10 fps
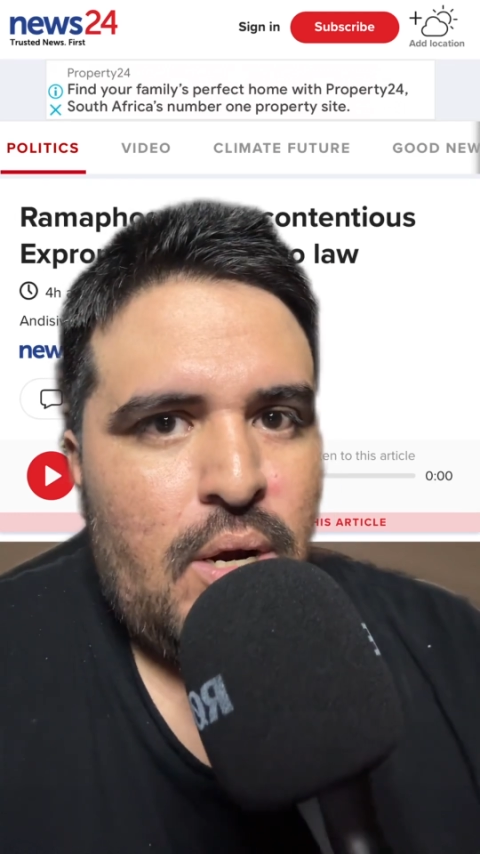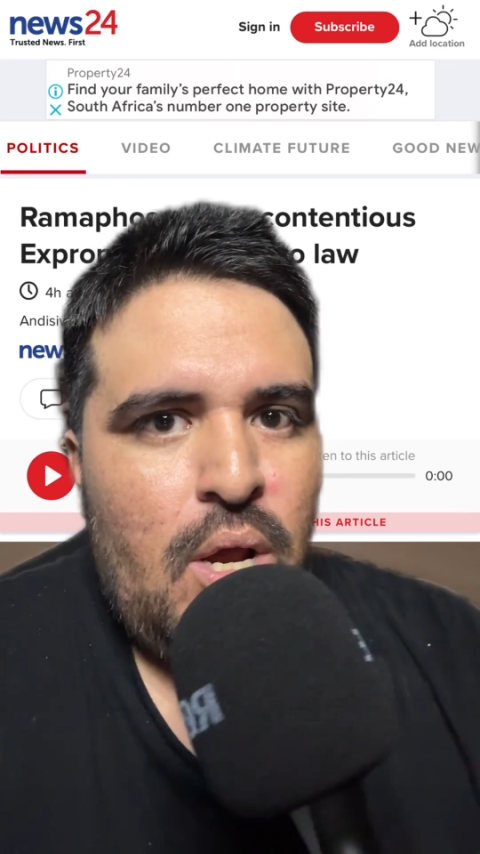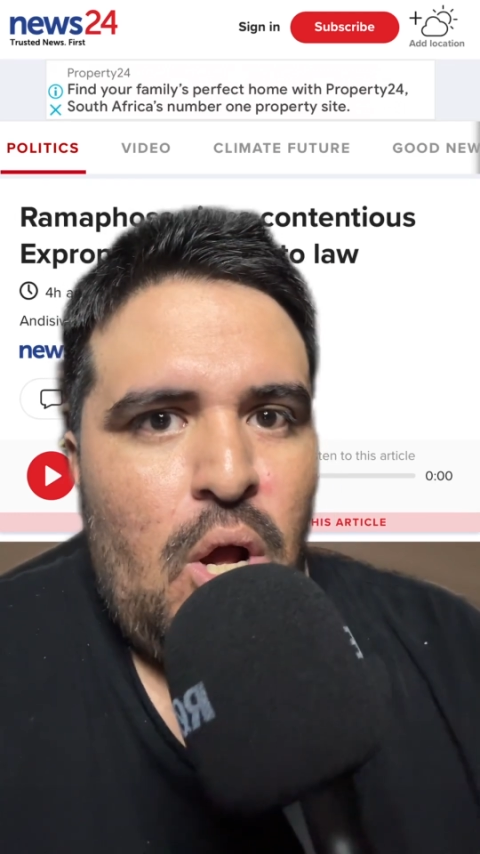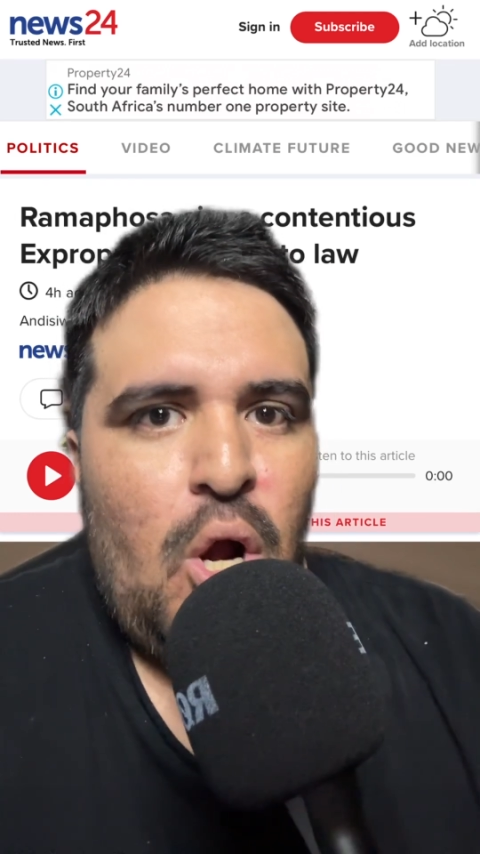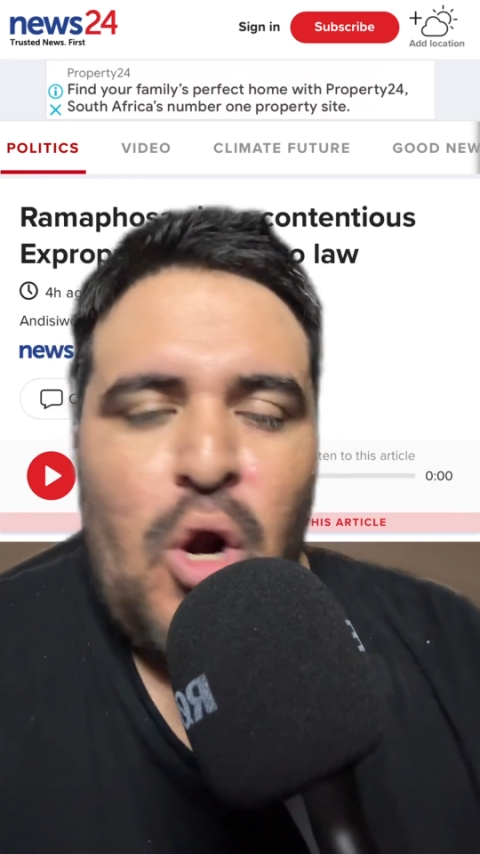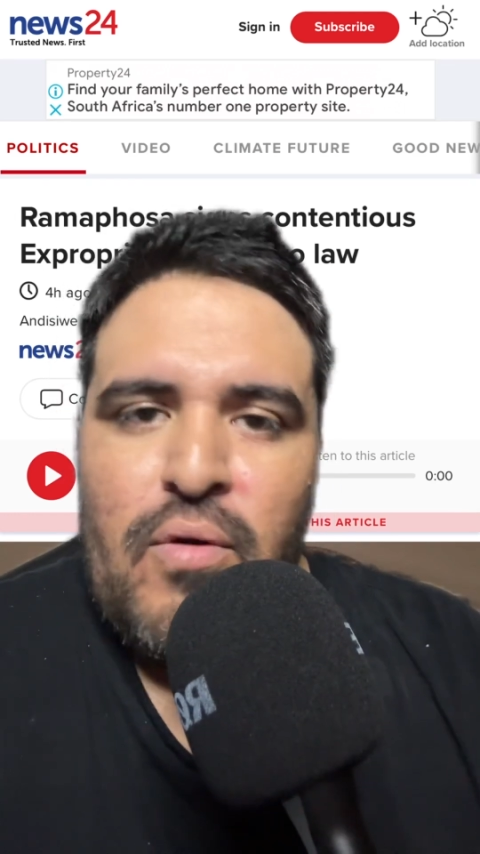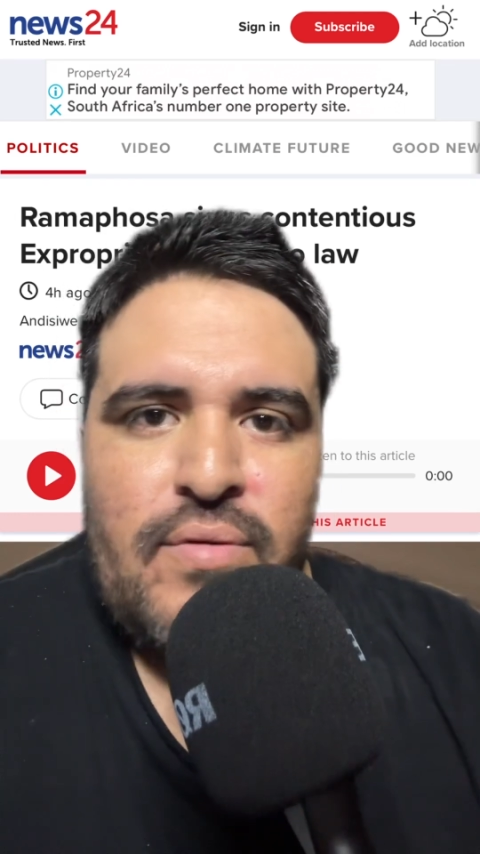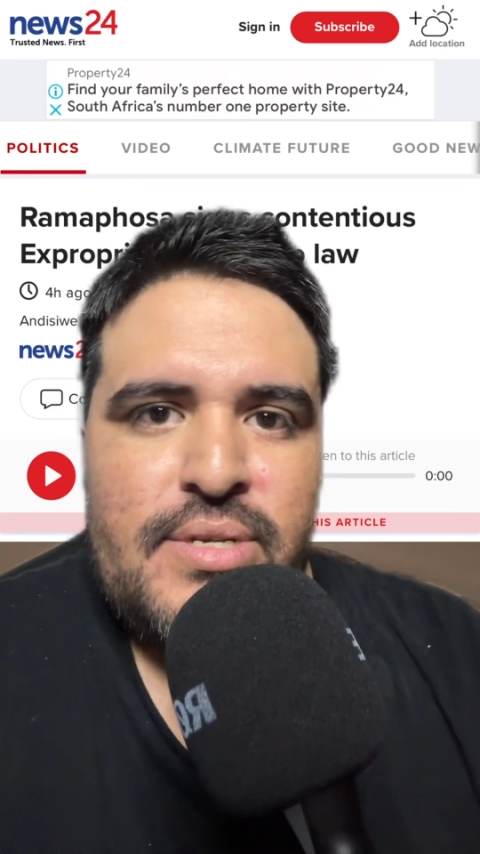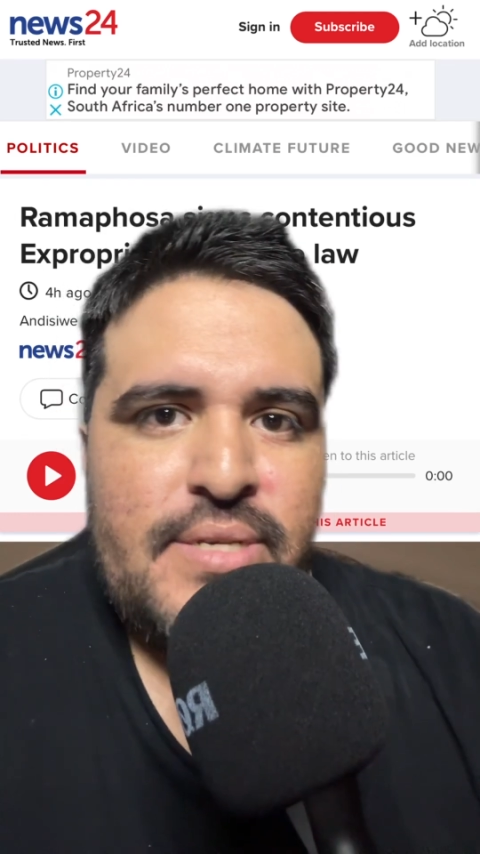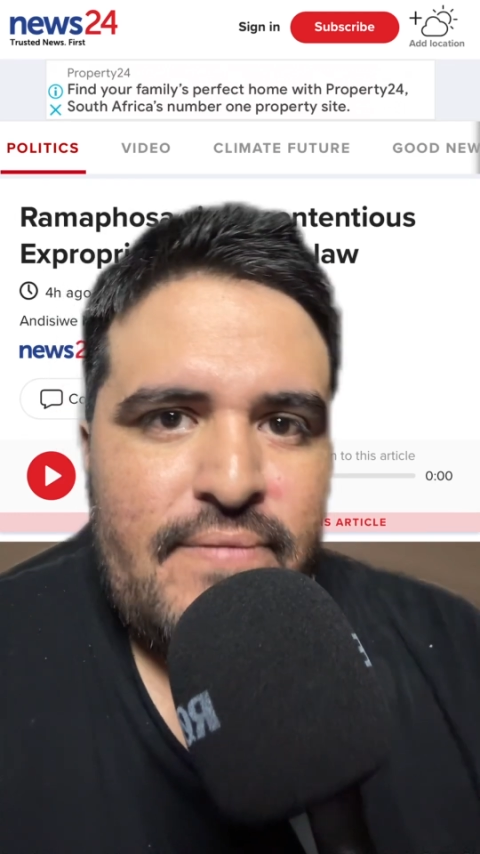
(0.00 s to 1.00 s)
over
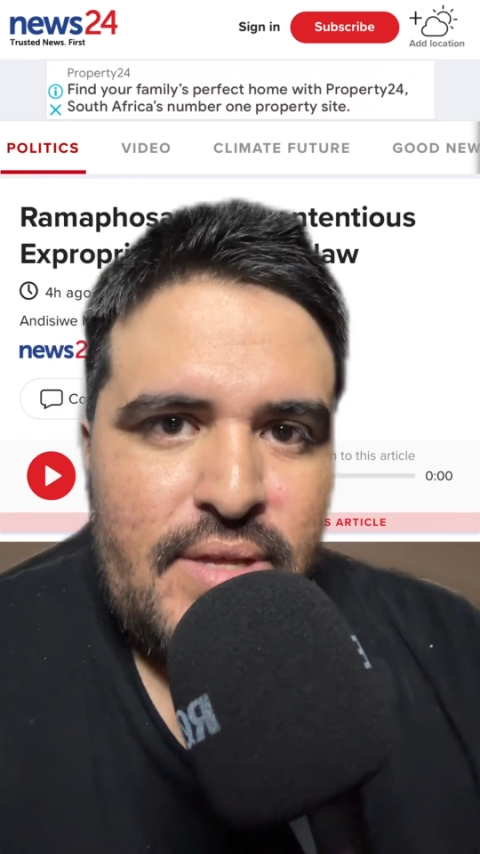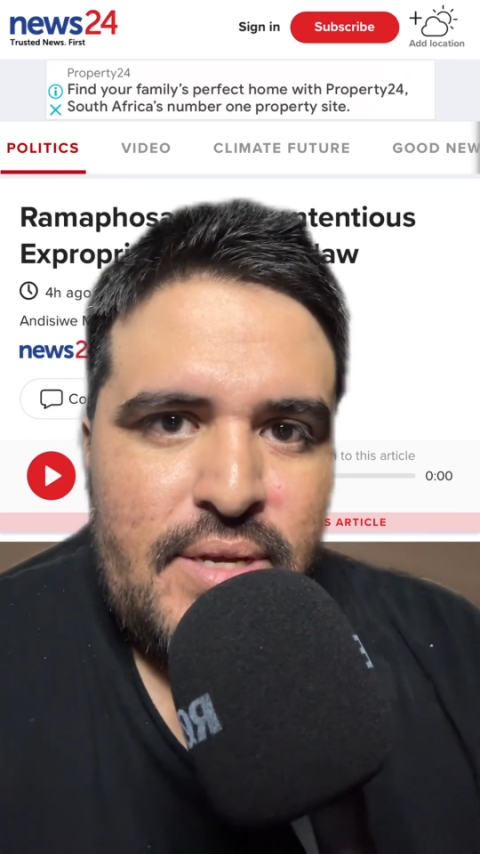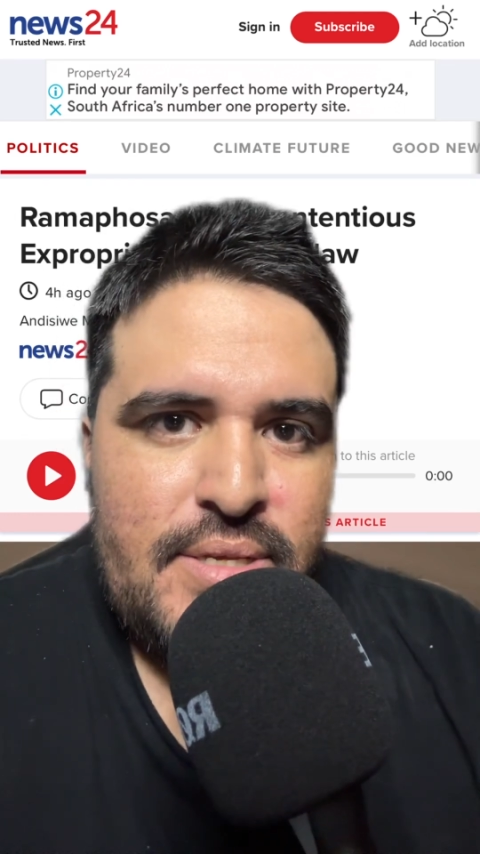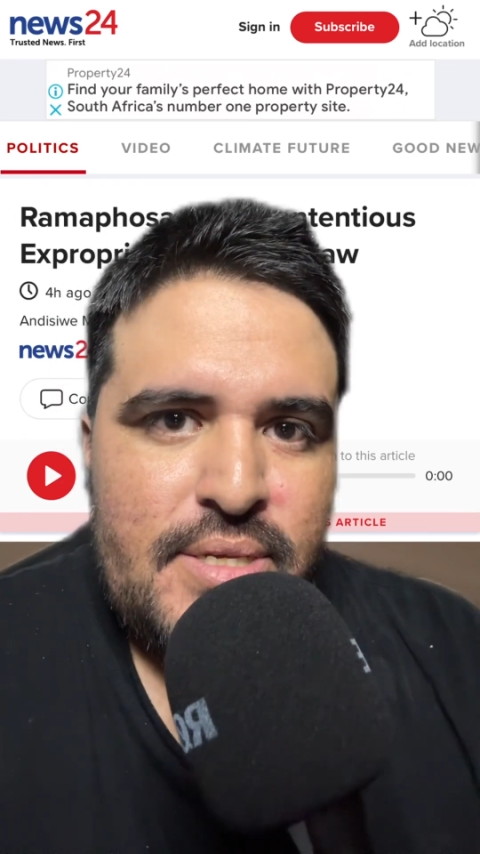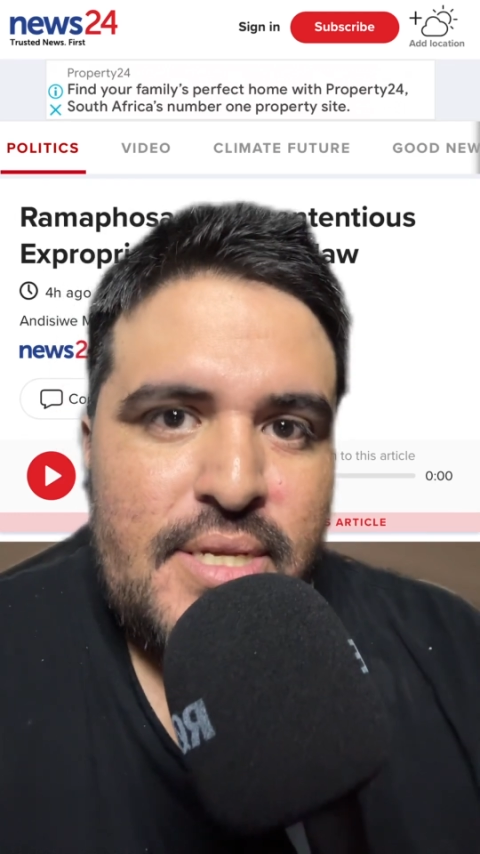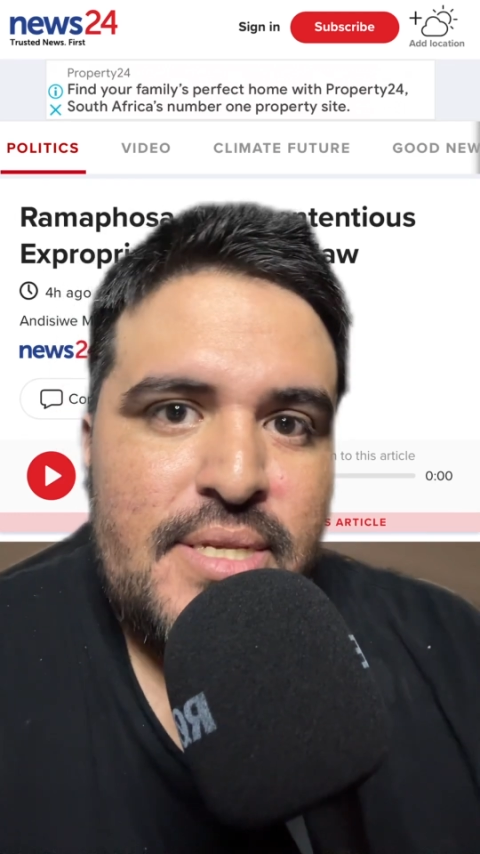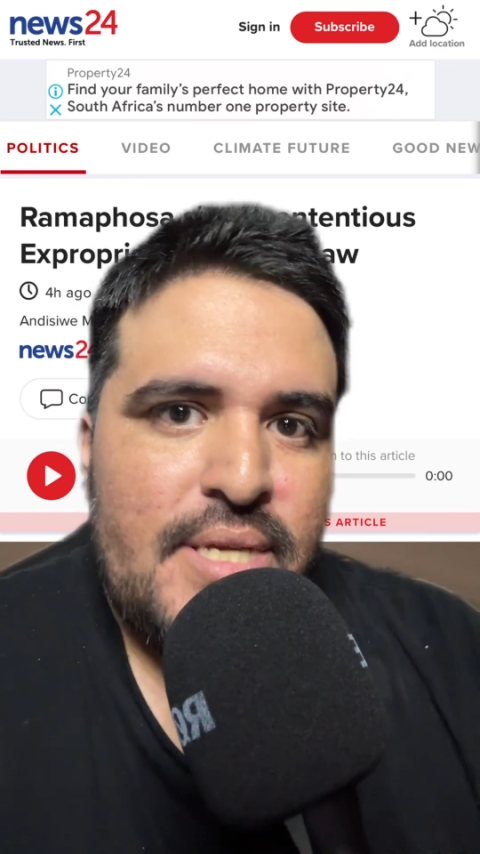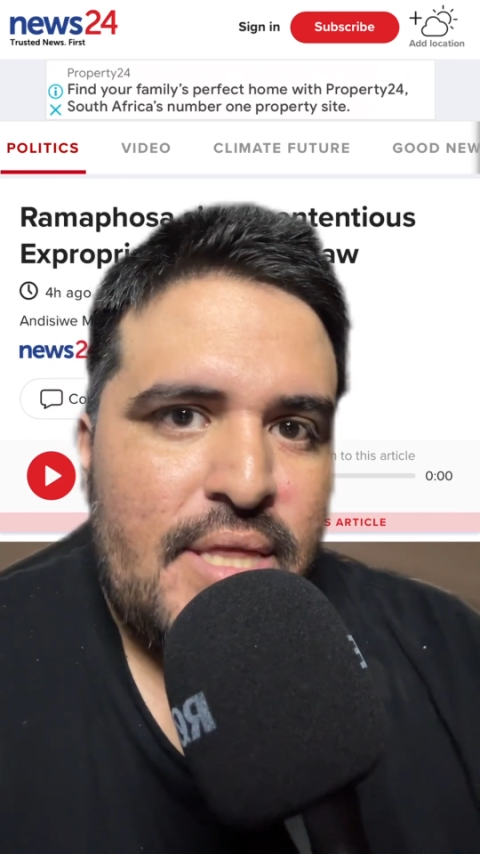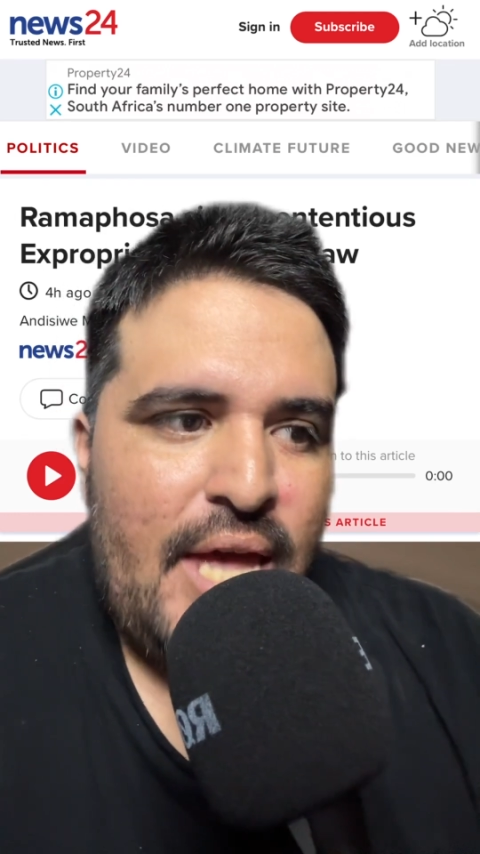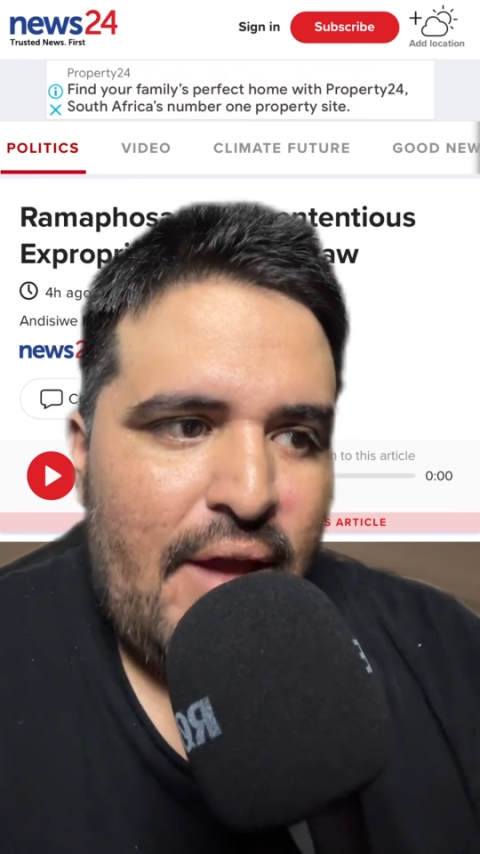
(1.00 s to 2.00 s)
civilians in South
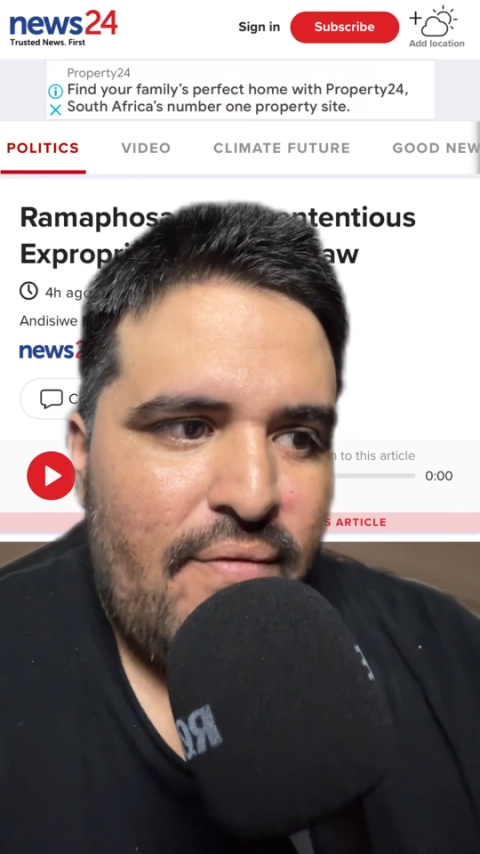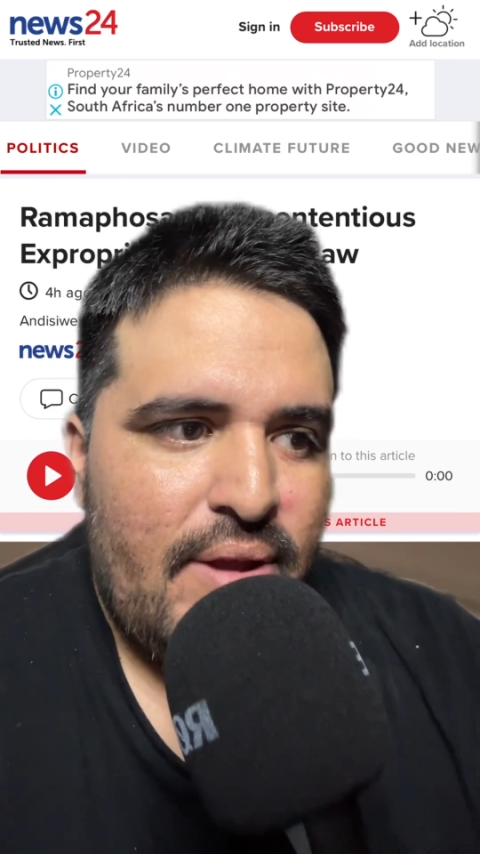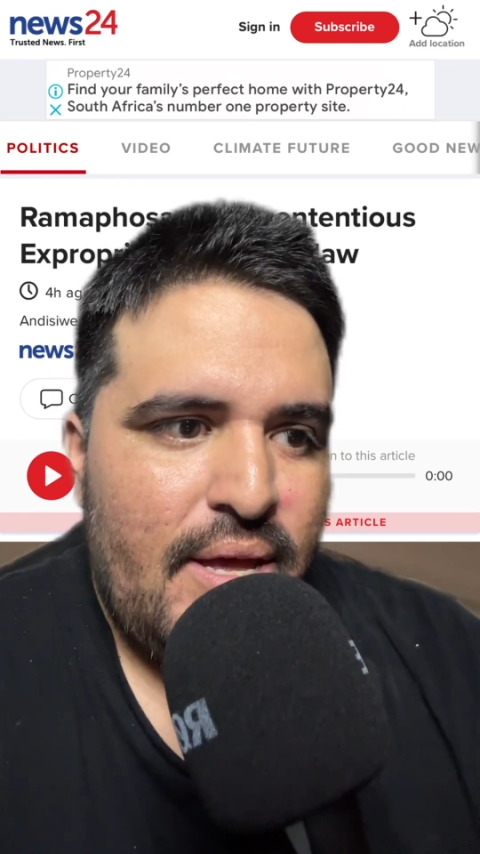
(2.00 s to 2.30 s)
Africa.